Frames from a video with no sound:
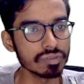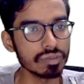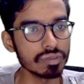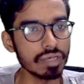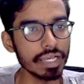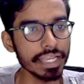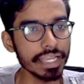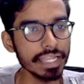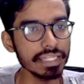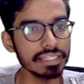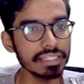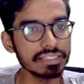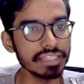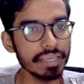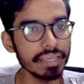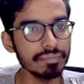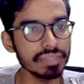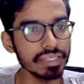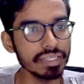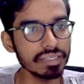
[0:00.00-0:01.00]
again the
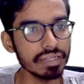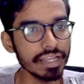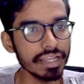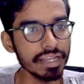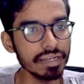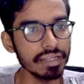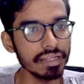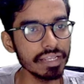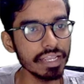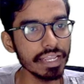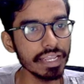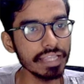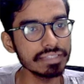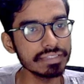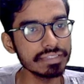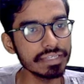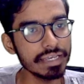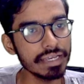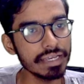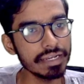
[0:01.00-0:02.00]
same thing, right? A is
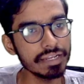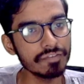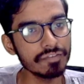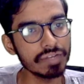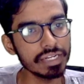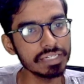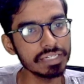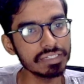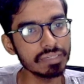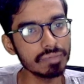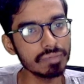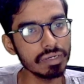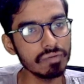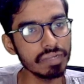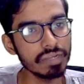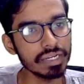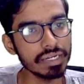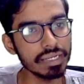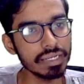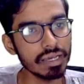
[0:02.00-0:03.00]
a differentiable
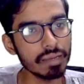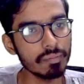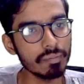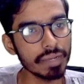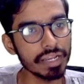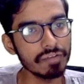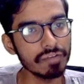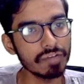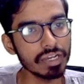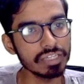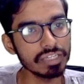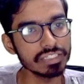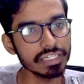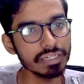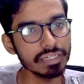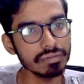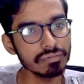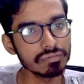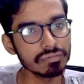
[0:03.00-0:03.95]
vector point function,